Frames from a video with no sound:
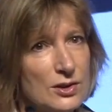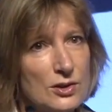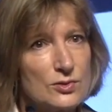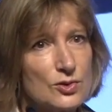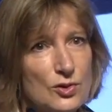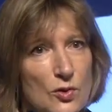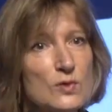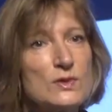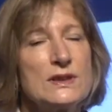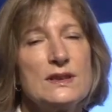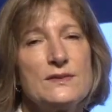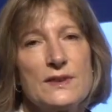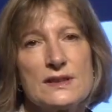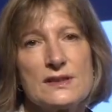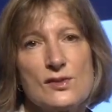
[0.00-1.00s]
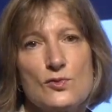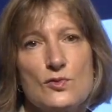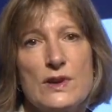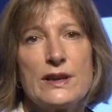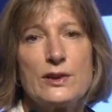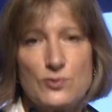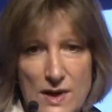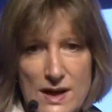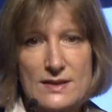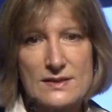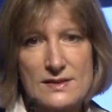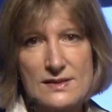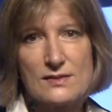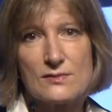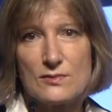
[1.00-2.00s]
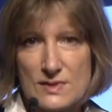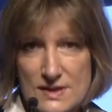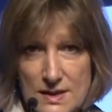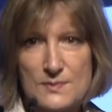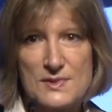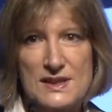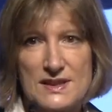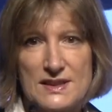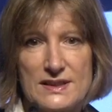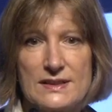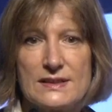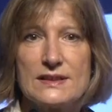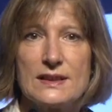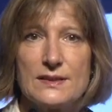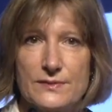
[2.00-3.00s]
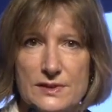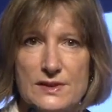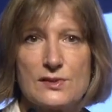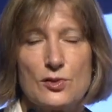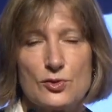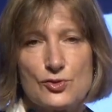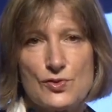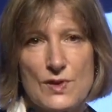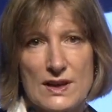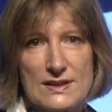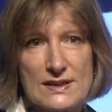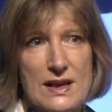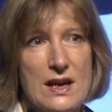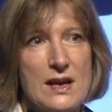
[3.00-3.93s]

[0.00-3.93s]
Don't give us only grants or subsidies, give us contracts,